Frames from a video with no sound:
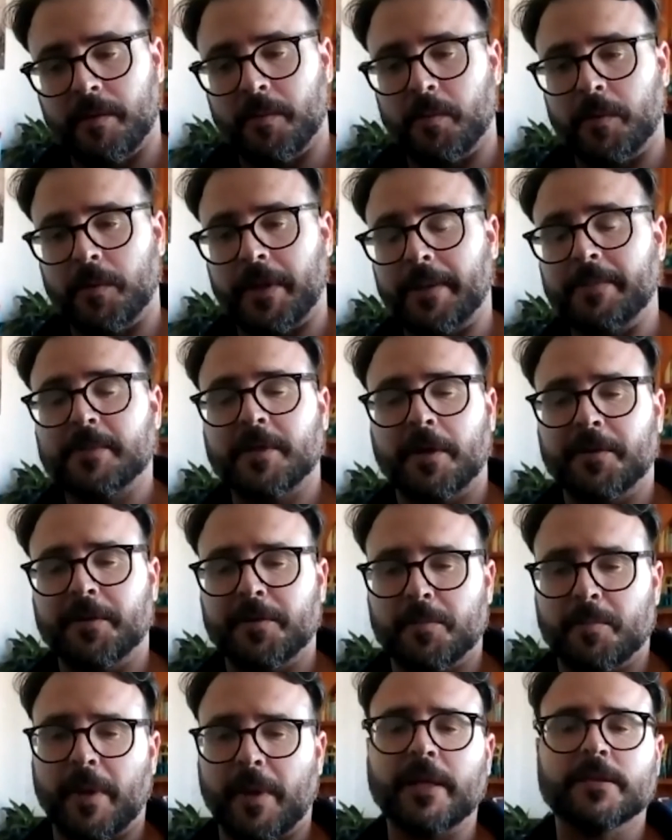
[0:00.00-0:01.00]
keeps going to
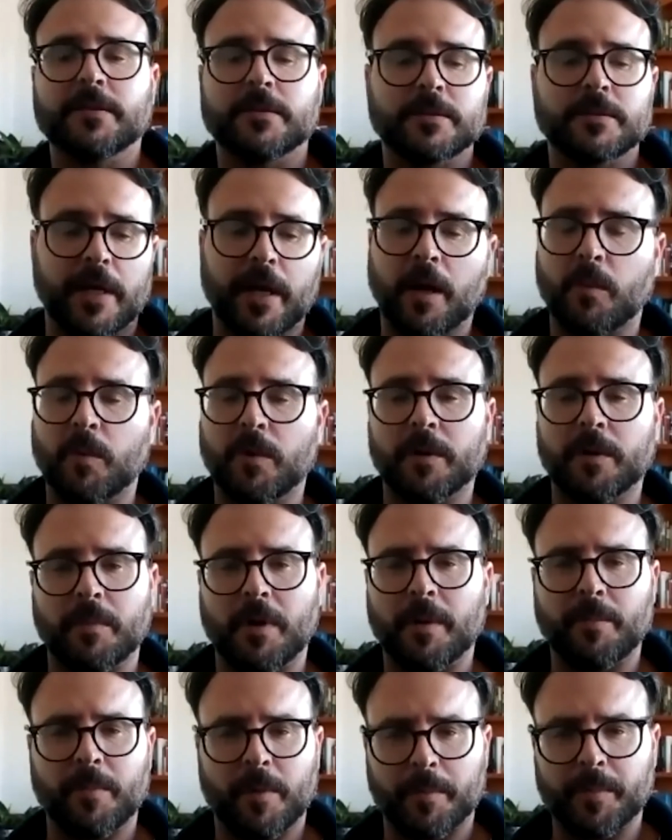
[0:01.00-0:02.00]
the banks and saying, I want to
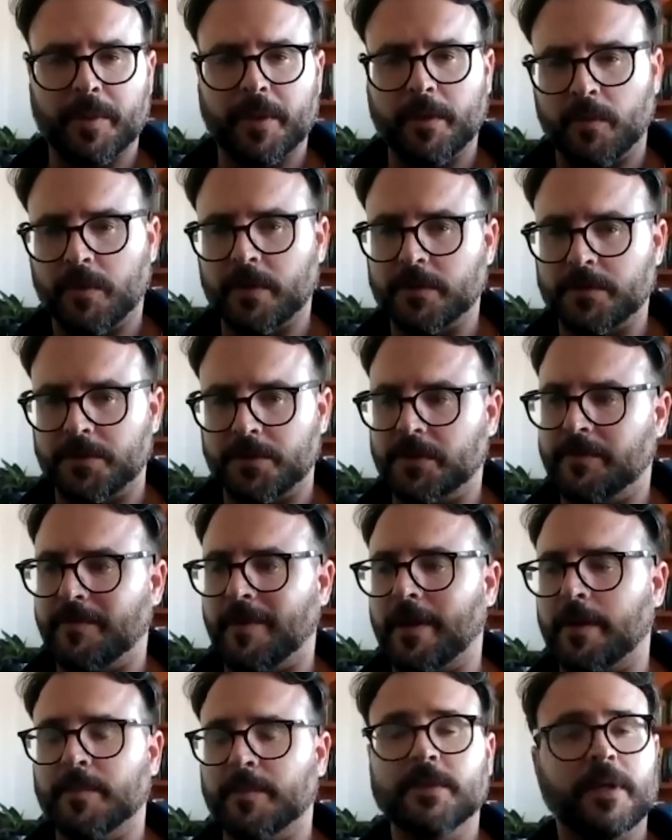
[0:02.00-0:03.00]
buy property, I want to do
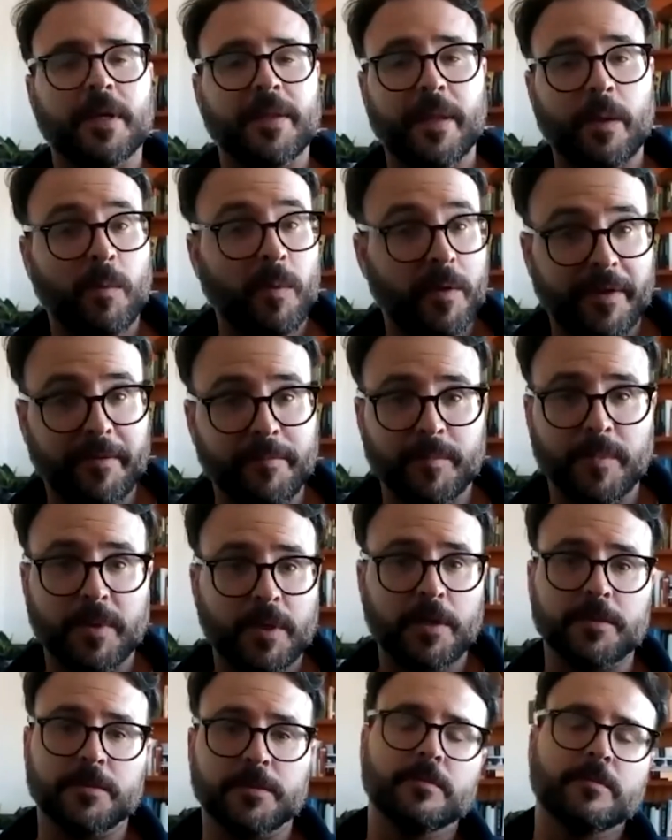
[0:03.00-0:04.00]
development, and they won't give him a
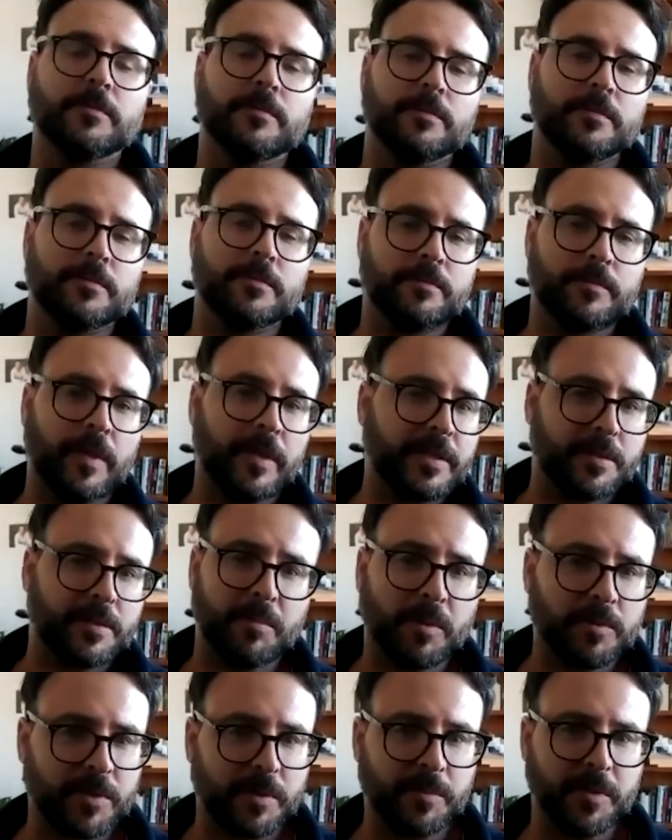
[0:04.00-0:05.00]
loan. He's a
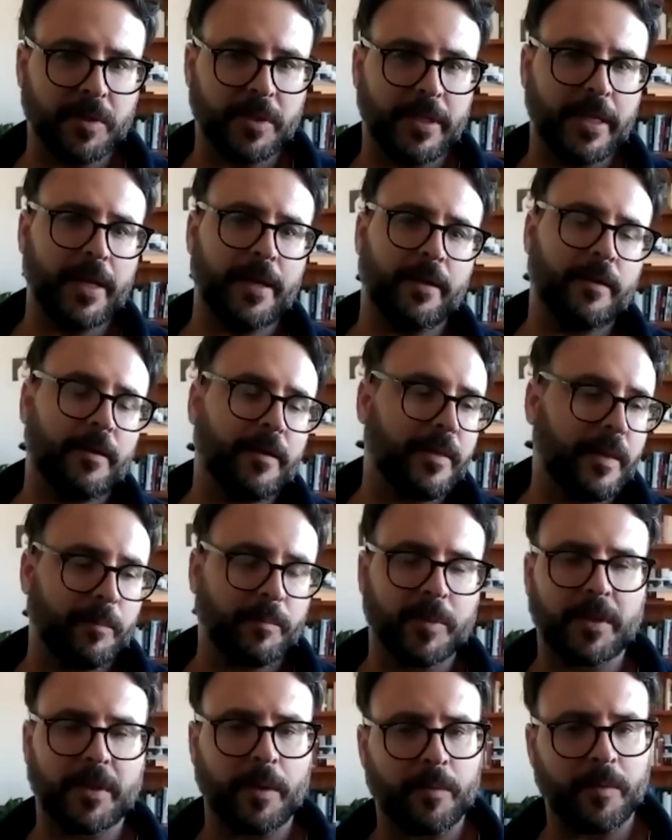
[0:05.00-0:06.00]
multi-millionaire, and
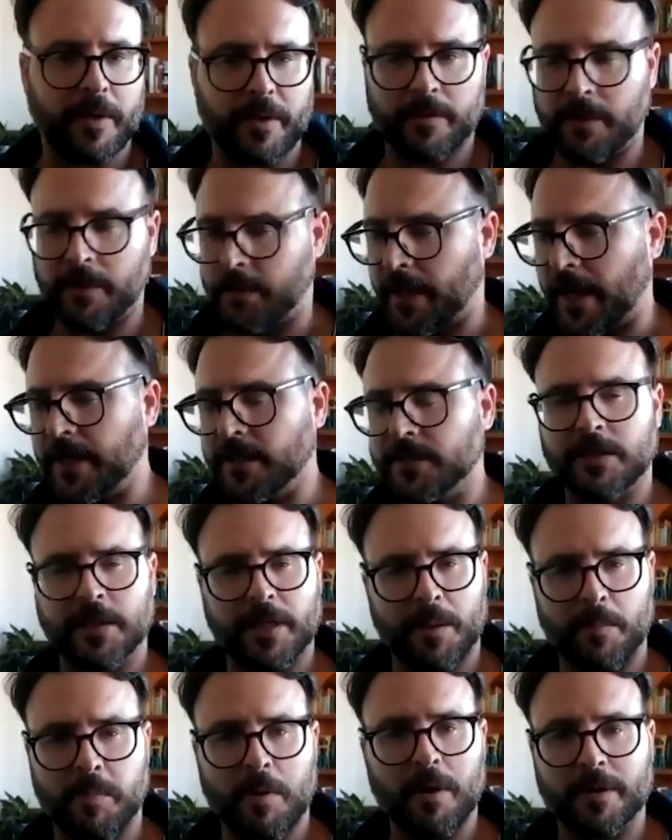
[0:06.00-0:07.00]
they can't
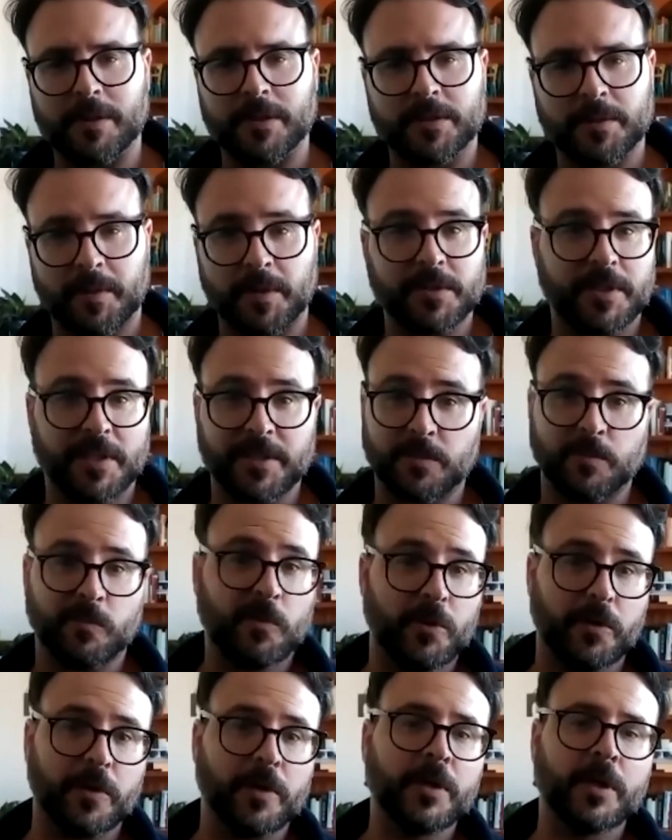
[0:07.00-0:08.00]
tick a box because he doesn't
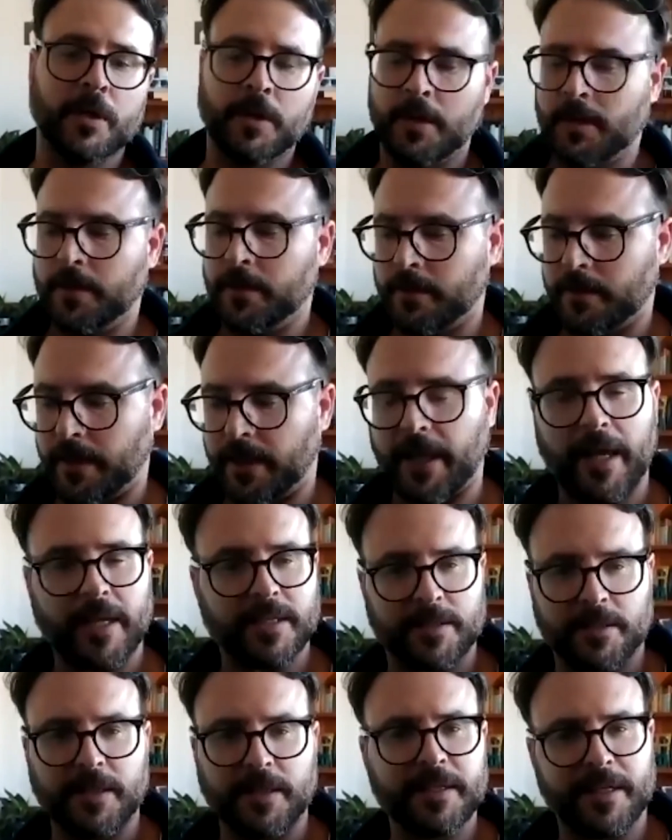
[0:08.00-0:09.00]
work. He
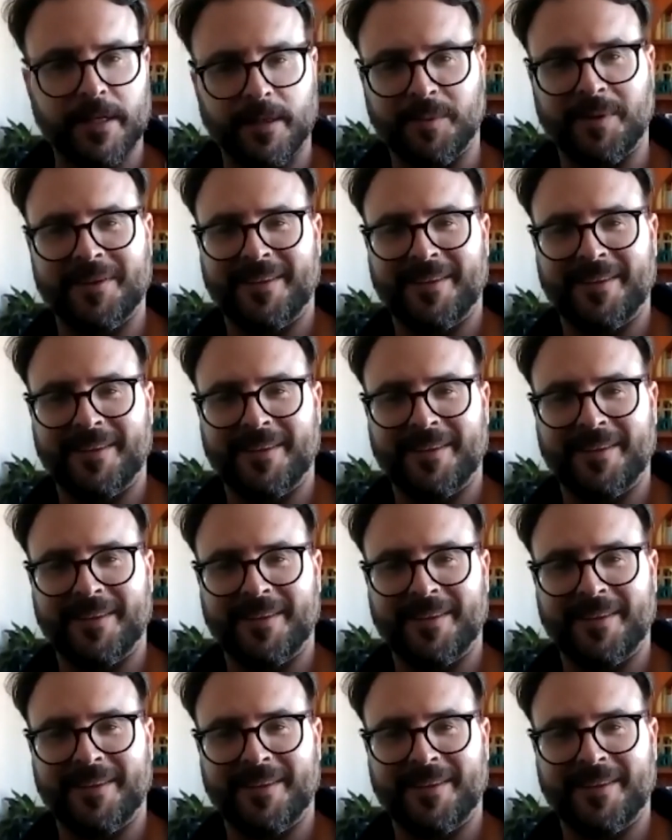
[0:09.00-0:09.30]
has an income,